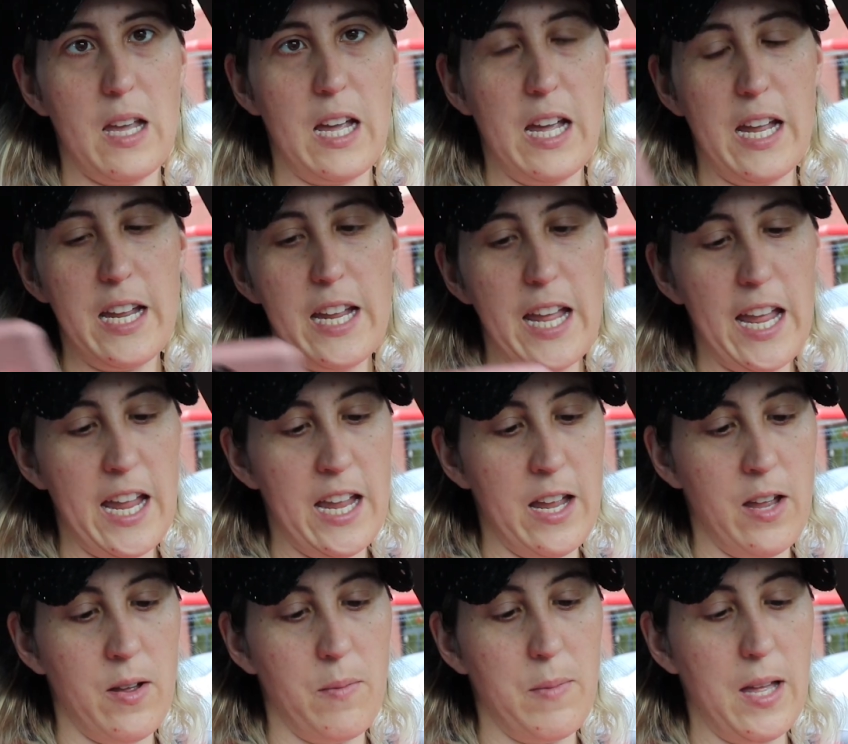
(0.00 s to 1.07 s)
I
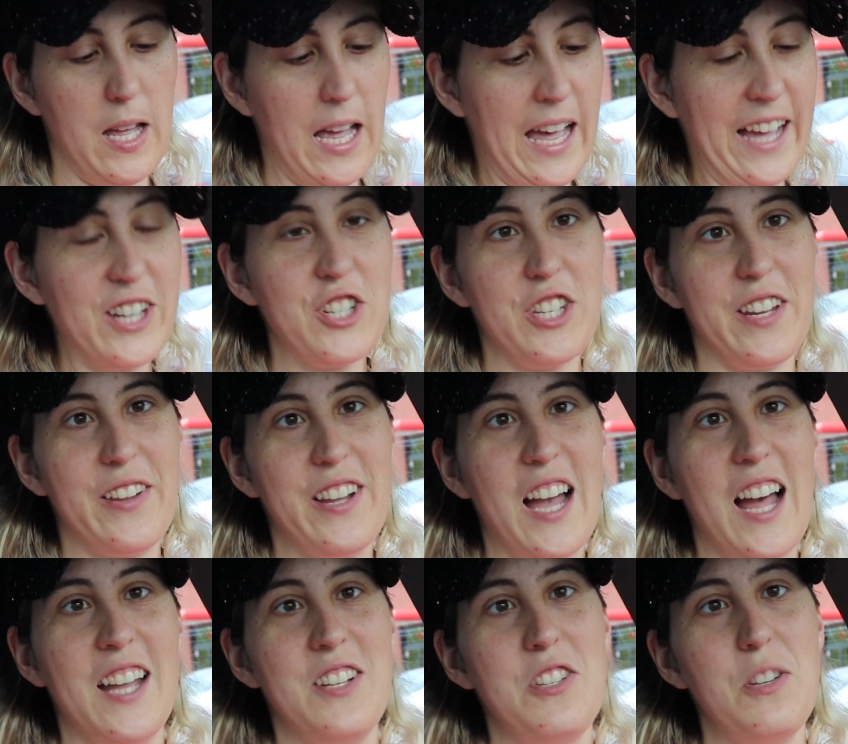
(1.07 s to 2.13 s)
am actually
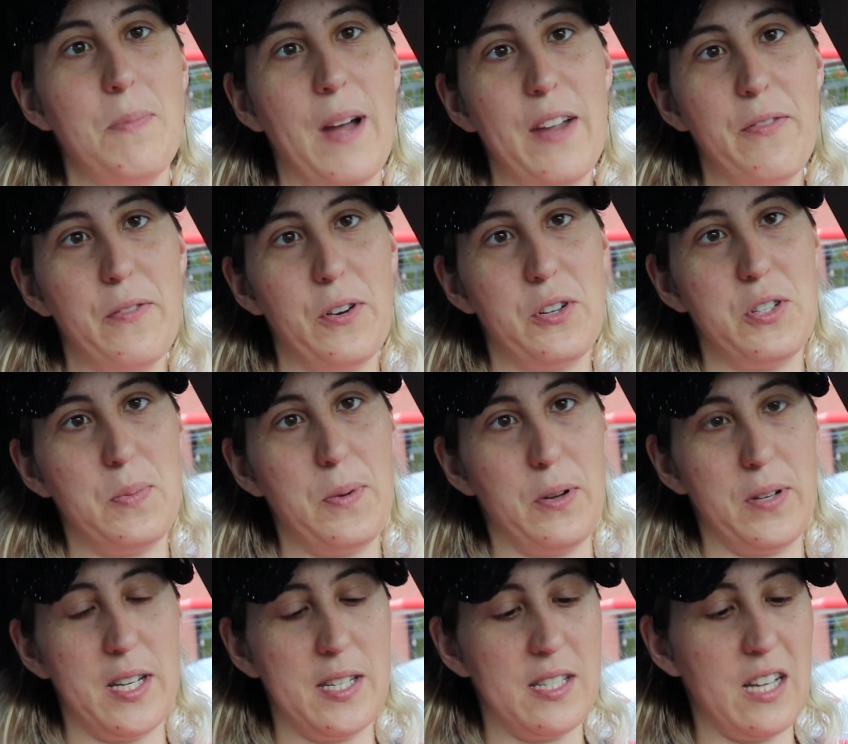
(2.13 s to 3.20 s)
gotten to my first
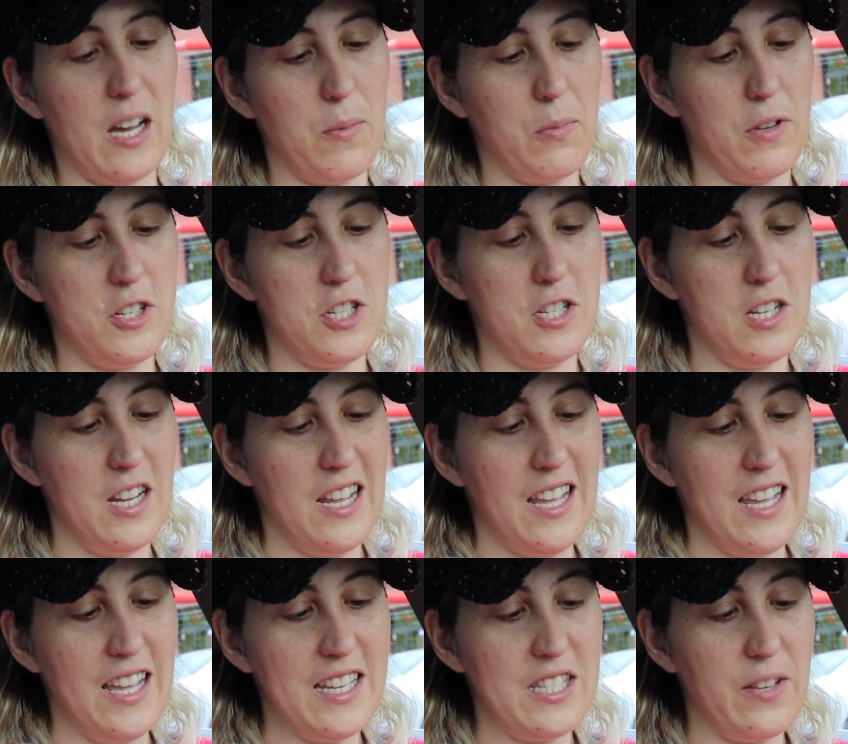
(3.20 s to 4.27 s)
Pokestop, which
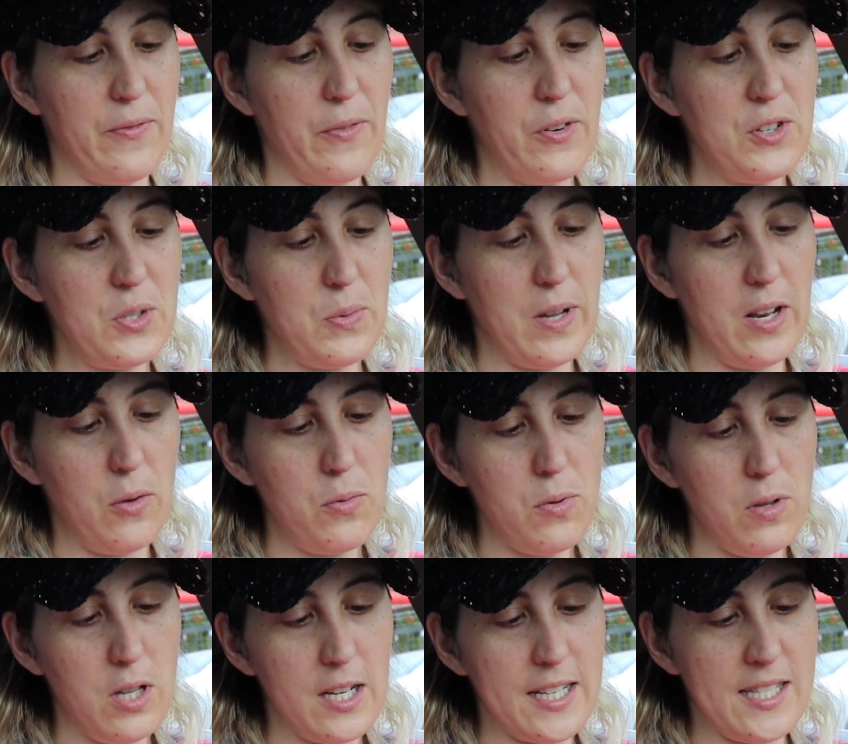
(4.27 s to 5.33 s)
is the first one. Oh,
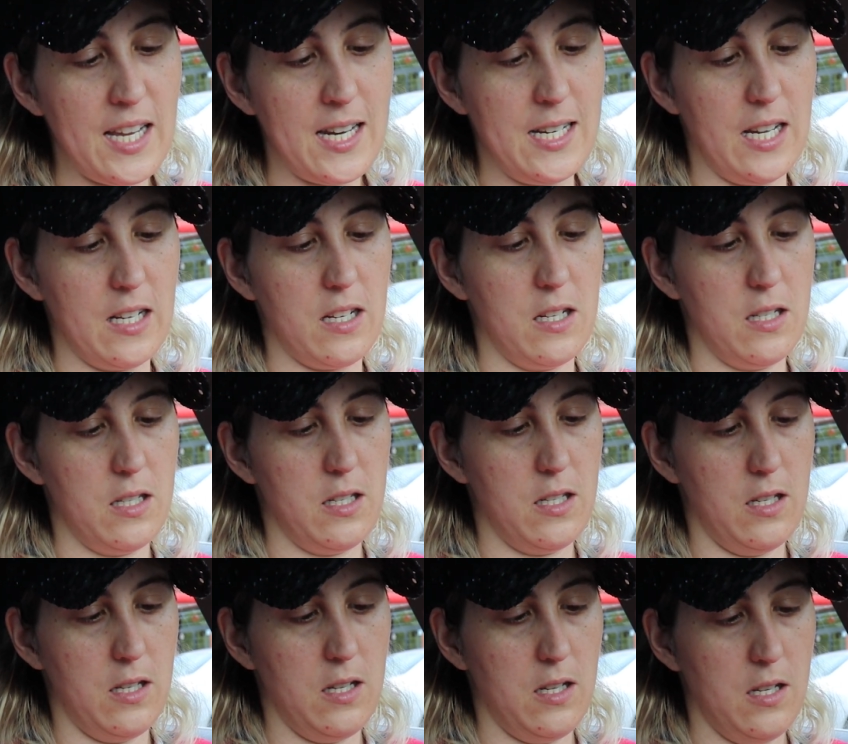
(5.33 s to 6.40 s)
look, a Psyduck.
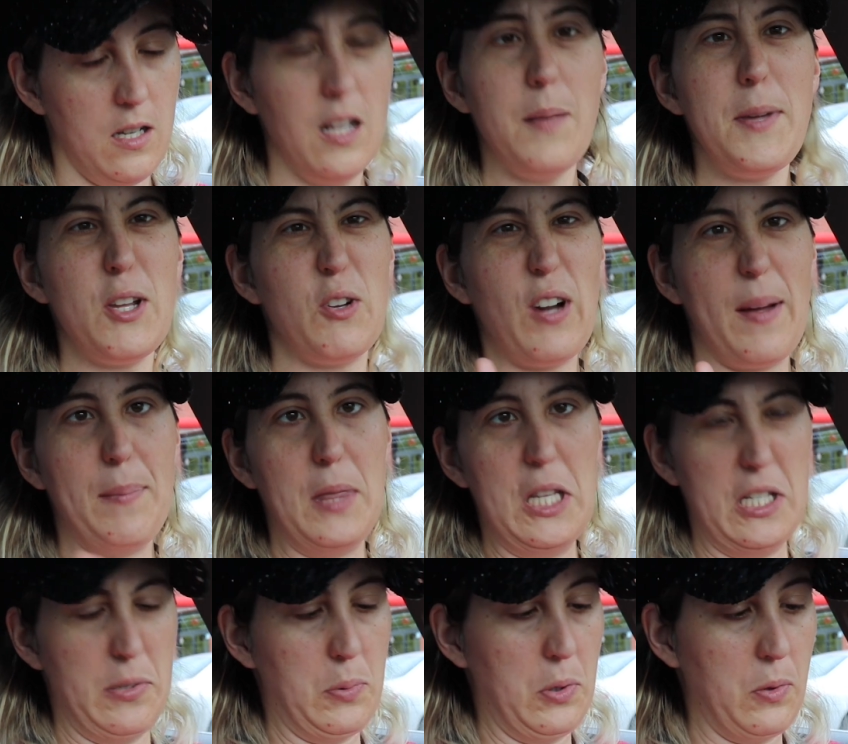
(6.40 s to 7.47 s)
Let me grab
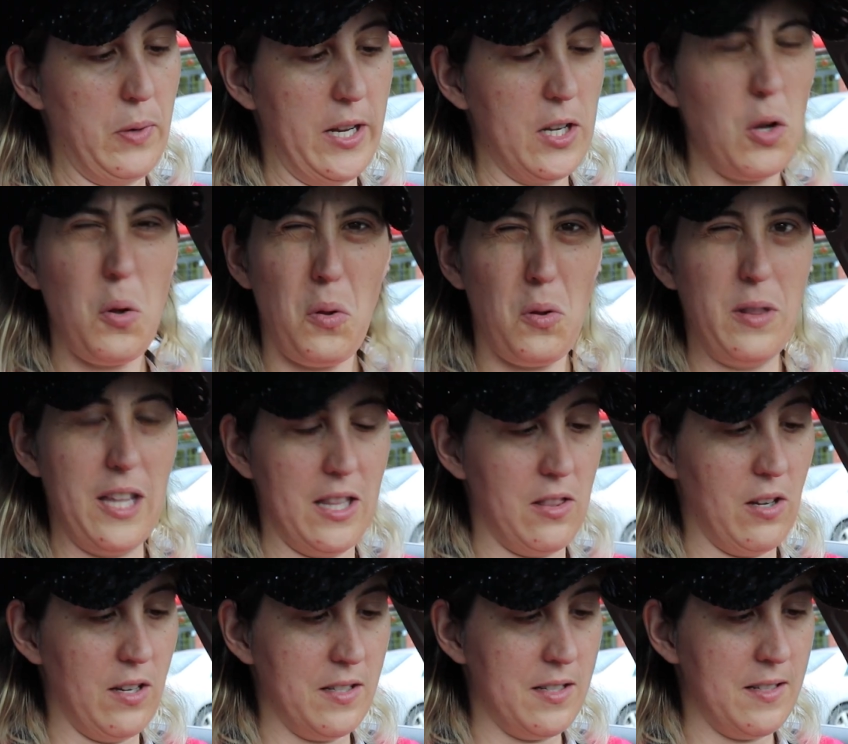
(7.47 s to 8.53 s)
this real quick. Hold that
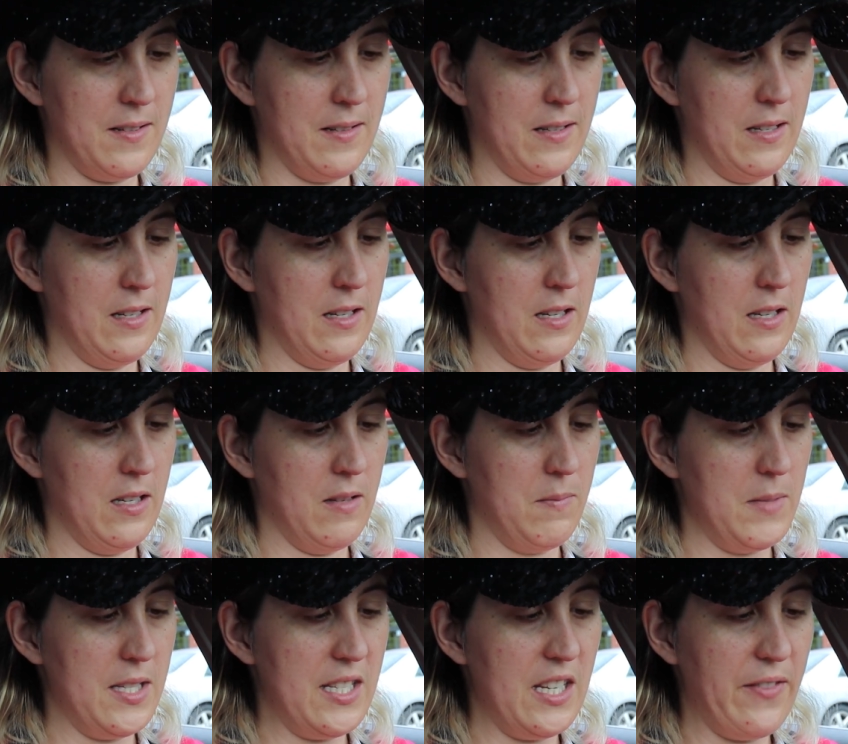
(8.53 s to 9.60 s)
thought. Let
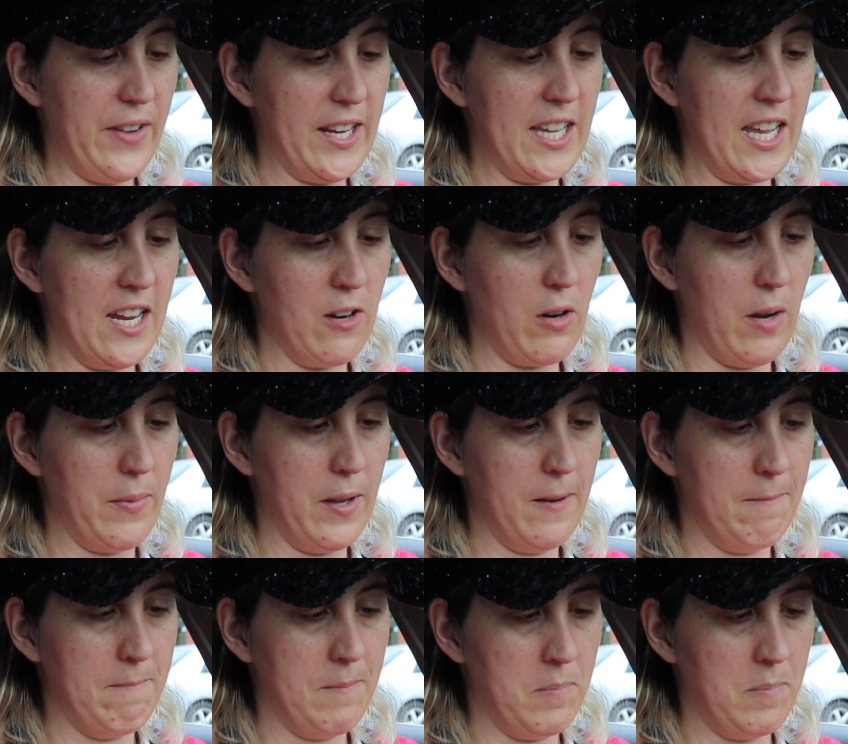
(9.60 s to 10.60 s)
me see if I can grab it.